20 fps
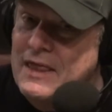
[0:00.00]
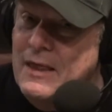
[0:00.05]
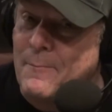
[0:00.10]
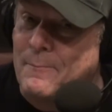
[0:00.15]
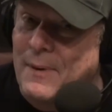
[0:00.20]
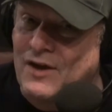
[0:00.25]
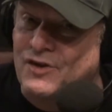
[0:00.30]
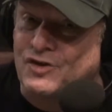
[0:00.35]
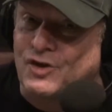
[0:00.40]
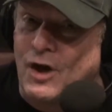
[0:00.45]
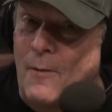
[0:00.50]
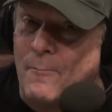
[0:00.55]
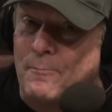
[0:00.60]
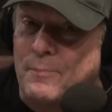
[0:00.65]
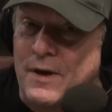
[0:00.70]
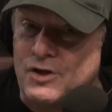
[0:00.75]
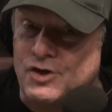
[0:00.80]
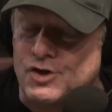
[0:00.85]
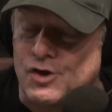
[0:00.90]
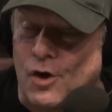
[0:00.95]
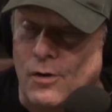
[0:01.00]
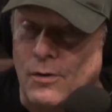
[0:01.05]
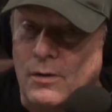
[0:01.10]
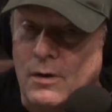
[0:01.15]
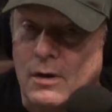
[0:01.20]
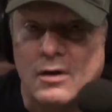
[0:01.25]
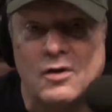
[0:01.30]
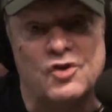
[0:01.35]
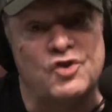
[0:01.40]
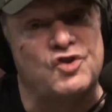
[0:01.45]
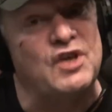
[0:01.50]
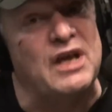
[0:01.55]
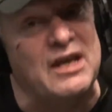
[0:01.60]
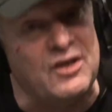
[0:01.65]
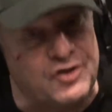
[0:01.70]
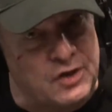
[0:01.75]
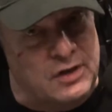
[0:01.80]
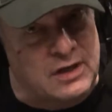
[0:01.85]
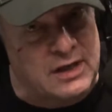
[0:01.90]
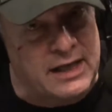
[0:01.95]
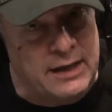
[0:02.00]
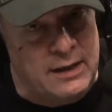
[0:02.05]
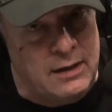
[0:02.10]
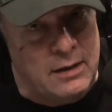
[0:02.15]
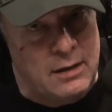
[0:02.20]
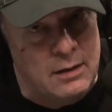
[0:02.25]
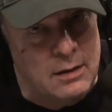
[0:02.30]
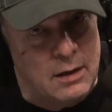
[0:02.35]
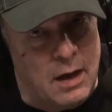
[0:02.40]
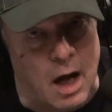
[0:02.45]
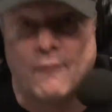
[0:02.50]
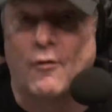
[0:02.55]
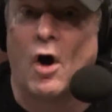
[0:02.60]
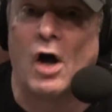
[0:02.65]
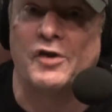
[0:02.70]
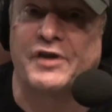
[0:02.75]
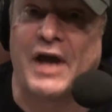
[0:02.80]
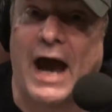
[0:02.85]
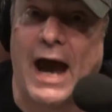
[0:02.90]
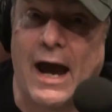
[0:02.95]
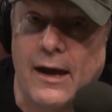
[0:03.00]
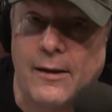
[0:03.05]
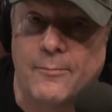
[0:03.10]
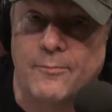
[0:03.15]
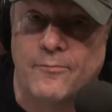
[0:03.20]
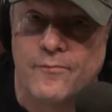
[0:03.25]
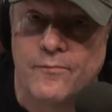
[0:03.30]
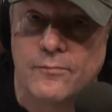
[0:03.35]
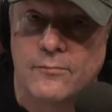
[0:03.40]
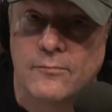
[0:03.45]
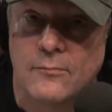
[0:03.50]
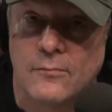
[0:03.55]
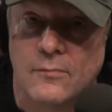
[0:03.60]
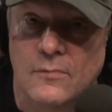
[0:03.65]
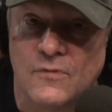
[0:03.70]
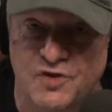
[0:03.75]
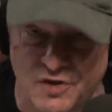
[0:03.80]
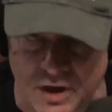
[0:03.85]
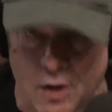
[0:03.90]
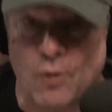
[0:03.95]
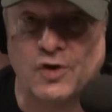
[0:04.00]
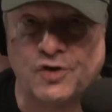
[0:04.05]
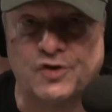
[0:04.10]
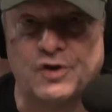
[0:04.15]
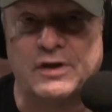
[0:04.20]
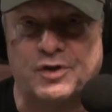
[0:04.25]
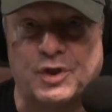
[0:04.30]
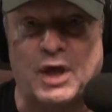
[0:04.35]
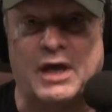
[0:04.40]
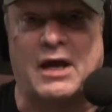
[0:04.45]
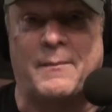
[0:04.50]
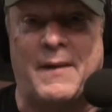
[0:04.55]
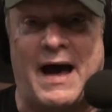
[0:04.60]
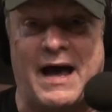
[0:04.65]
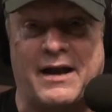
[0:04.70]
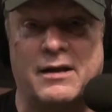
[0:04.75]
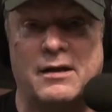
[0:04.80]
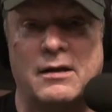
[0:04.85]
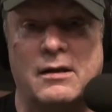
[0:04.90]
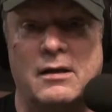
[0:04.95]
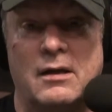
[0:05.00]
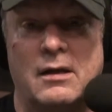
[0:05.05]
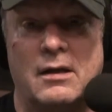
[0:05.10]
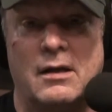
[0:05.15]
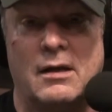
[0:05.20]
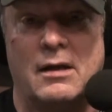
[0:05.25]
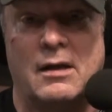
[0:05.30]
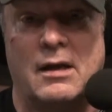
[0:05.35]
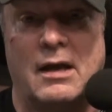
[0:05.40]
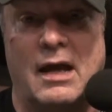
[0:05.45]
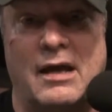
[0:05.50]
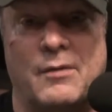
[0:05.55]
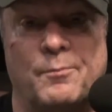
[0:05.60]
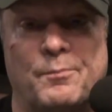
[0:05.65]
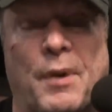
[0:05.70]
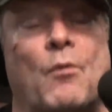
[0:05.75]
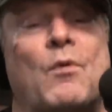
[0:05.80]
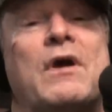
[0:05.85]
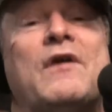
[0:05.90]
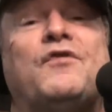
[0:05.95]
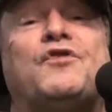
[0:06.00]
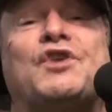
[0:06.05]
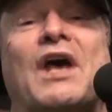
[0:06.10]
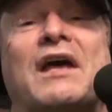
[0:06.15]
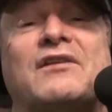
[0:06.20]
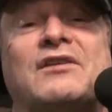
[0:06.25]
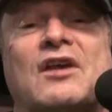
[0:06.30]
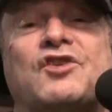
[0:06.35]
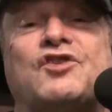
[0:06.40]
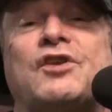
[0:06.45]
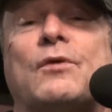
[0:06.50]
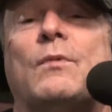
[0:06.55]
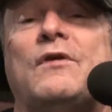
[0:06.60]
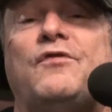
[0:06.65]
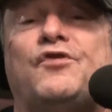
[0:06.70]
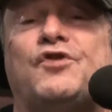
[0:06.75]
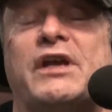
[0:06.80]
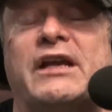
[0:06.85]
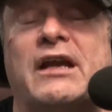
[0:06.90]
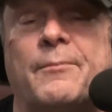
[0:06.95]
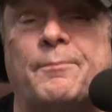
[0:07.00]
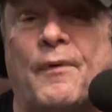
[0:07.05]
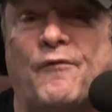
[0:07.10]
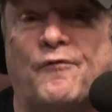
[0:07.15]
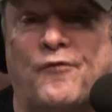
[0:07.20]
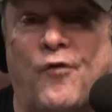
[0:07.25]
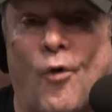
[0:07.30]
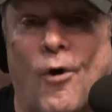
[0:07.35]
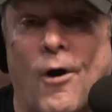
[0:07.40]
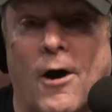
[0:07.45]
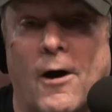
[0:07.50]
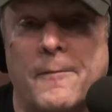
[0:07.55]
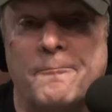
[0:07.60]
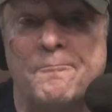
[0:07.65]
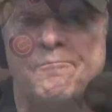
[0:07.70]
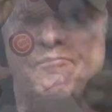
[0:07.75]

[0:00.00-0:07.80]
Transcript: the best Cub pitcher seasonally of all time. Seriously, think about it. But we've said this and we've seen it before.